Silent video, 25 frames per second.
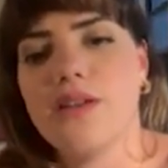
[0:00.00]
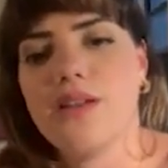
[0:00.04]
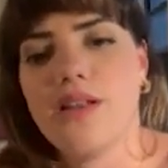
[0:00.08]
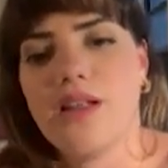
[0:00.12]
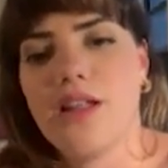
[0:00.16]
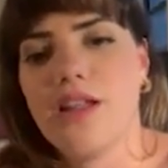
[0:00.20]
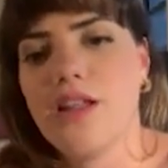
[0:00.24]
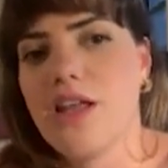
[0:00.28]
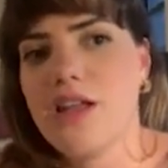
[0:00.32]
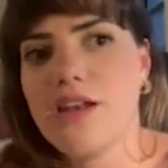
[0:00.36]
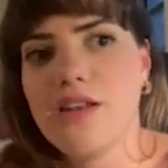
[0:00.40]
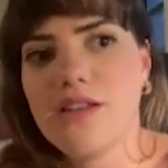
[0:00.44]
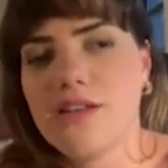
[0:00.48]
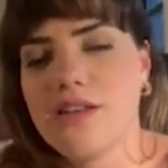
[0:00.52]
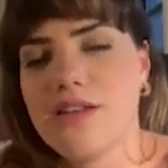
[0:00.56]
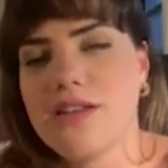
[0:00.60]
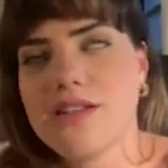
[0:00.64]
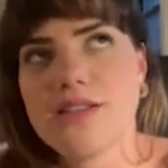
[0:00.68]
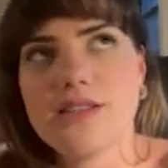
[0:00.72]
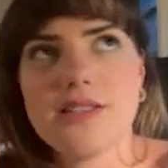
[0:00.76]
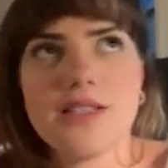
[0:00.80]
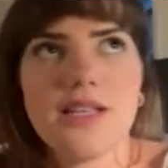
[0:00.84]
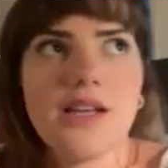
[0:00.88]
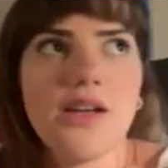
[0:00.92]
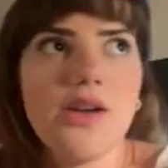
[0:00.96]
A lot of things
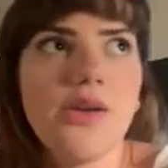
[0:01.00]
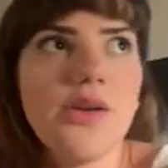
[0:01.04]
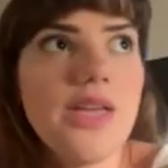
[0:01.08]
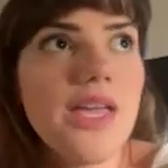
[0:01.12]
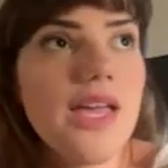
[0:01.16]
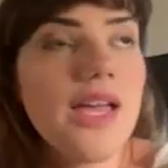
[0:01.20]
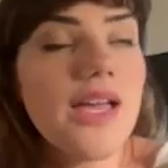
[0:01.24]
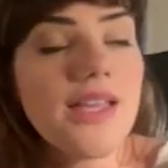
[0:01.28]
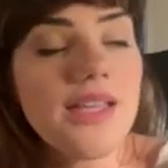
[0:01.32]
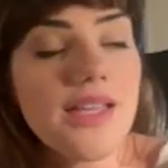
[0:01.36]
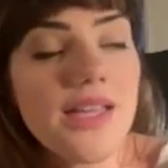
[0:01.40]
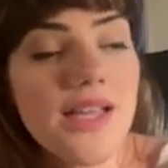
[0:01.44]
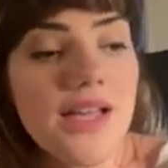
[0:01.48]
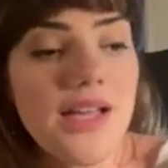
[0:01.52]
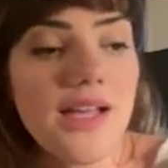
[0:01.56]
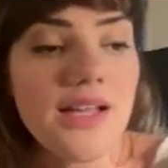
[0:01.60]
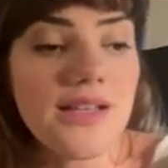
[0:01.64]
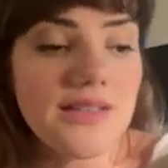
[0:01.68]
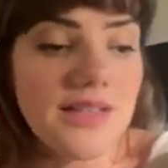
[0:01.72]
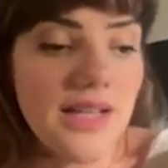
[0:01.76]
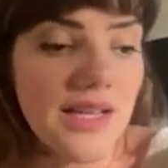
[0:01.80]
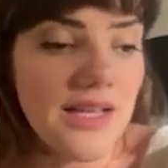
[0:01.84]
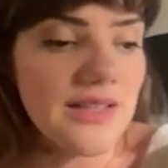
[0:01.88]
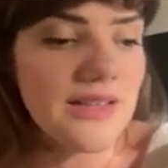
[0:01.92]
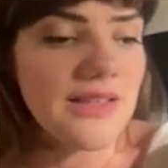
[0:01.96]
is like, oh yeah,
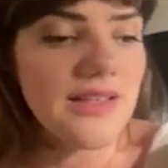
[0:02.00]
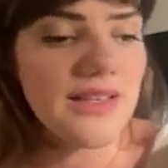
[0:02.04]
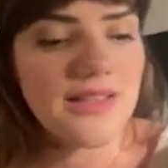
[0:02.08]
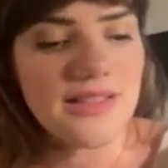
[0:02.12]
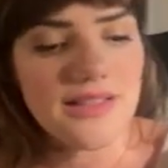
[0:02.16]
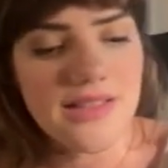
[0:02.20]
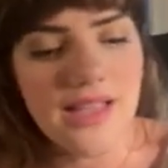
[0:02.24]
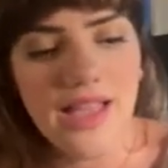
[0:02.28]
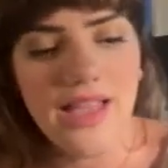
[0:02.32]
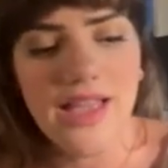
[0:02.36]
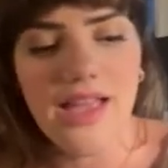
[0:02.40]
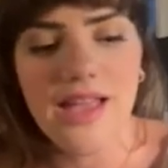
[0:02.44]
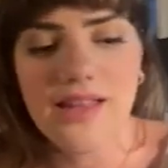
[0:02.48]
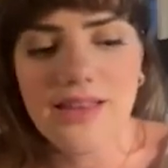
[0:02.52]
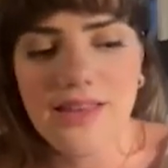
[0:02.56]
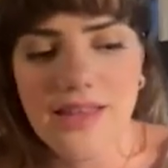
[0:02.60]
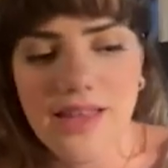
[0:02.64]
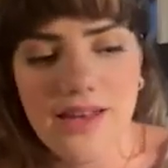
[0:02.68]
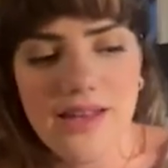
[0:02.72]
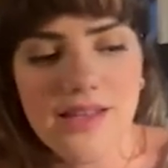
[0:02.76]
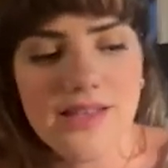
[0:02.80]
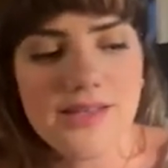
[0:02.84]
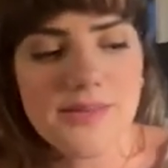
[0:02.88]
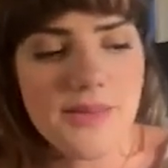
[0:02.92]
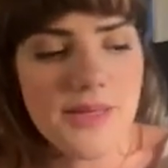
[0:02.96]
I had that
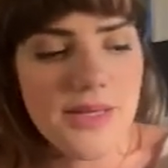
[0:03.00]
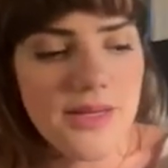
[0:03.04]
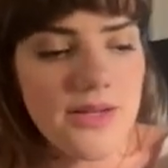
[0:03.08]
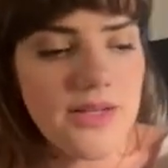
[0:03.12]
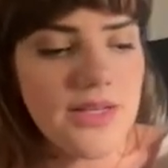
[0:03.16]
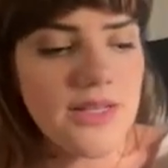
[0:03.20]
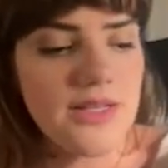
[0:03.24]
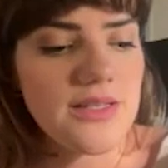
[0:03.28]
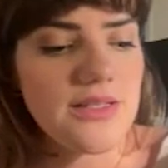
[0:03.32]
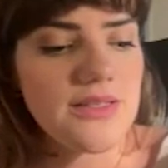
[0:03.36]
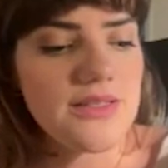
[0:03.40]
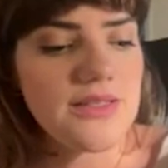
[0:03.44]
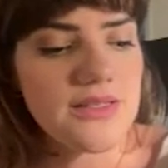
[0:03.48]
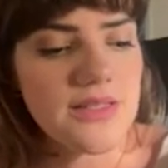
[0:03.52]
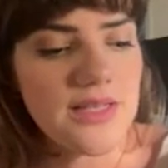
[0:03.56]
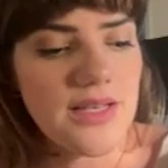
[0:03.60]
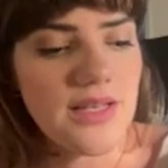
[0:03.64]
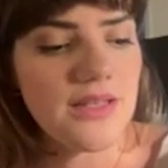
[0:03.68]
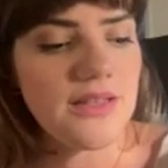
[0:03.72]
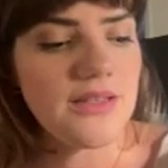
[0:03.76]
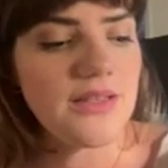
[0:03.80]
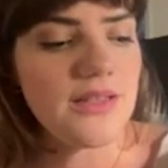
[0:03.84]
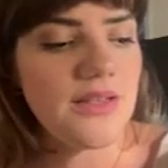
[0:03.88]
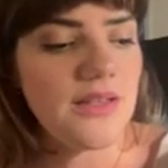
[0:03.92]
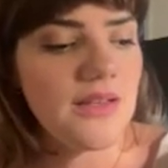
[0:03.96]
experience
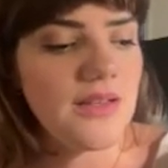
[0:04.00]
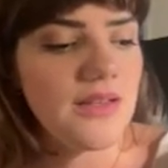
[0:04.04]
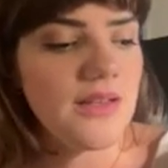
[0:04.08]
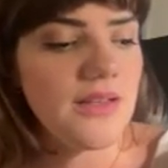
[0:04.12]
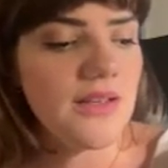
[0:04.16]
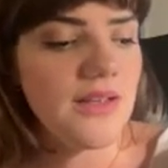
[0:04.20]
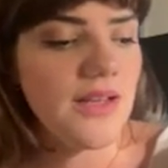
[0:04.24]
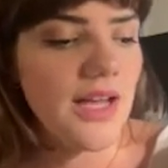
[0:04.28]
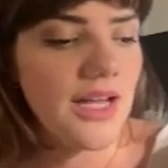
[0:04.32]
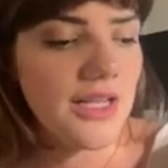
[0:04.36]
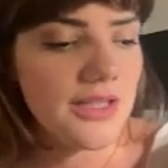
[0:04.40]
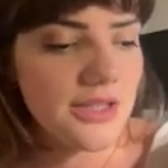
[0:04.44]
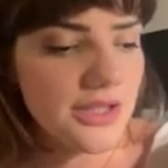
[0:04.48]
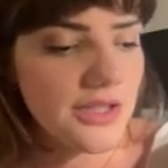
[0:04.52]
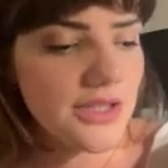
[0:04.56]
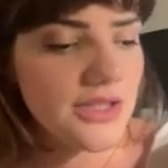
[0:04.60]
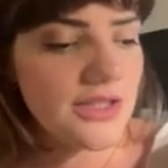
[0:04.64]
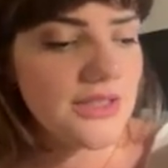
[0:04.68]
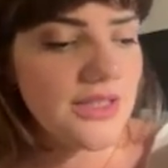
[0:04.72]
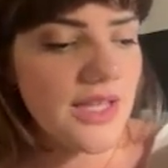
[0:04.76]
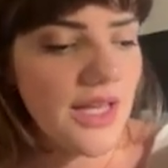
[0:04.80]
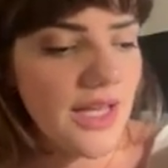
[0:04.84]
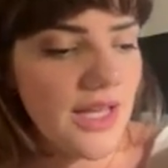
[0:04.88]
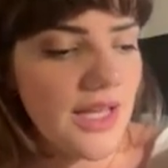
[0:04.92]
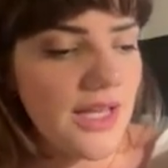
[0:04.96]
and I learned
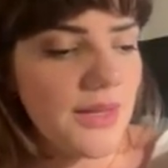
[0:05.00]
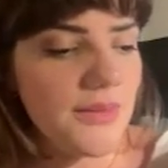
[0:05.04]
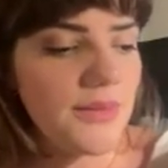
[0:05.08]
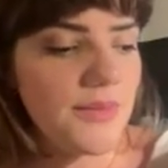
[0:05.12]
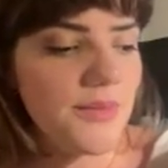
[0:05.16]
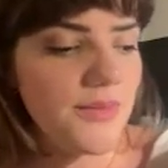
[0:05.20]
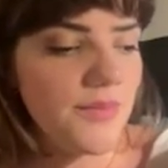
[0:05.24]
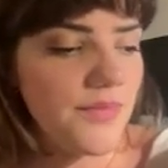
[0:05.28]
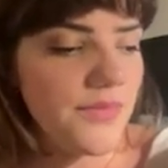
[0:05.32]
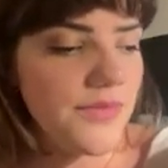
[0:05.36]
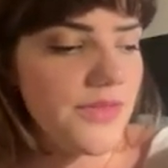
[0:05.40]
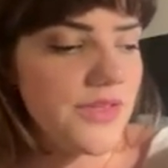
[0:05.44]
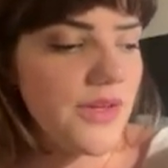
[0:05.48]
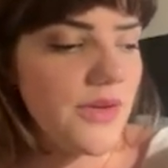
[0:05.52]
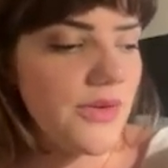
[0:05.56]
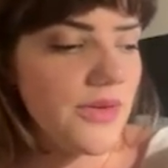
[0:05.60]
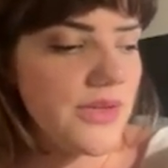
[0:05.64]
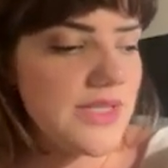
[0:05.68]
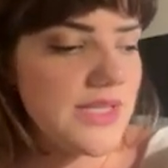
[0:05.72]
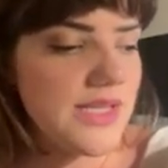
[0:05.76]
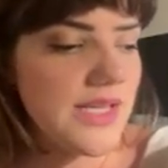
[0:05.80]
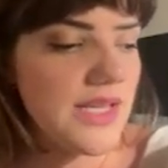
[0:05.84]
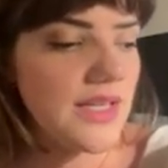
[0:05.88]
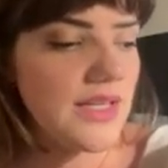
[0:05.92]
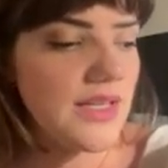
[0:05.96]
that. So
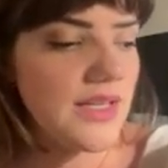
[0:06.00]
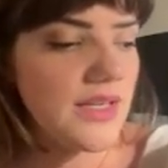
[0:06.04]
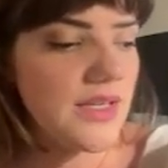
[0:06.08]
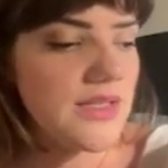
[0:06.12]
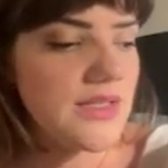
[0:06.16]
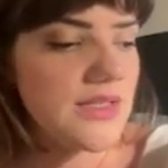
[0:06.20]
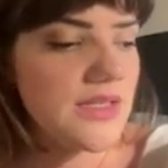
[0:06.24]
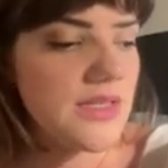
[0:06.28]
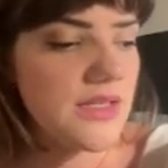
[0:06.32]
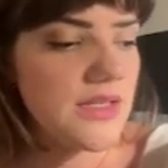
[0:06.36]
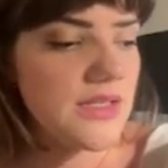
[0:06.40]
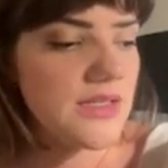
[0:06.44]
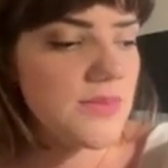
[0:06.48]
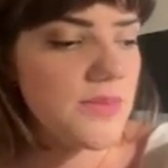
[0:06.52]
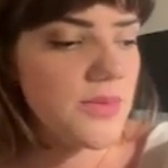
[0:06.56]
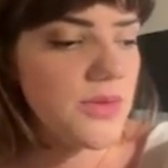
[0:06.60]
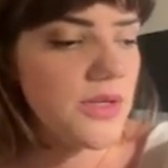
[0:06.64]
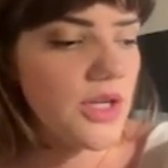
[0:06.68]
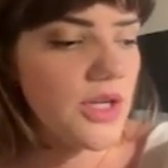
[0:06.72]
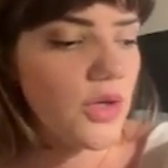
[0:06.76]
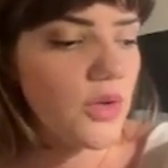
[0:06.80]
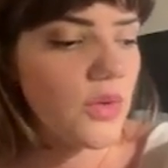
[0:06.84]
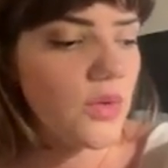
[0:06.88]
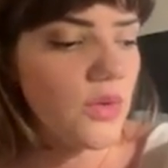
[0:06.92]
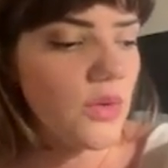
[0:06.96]
it's like, it's
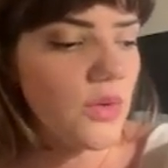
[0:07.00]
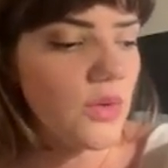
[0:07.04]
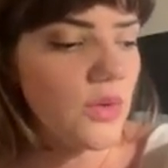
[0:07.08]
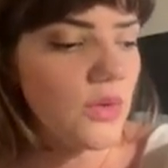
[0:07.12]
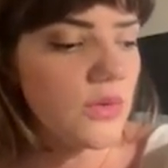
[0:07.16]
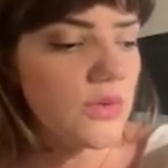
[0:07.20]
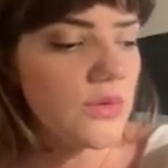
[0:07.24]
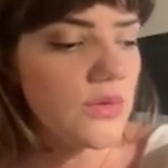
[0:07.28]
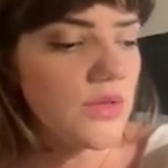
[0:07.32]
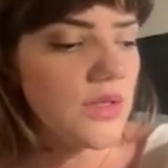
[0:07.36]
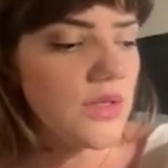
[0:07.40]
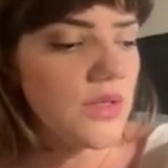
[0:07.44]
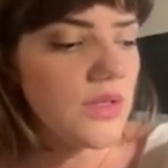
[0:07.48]
pretty cool.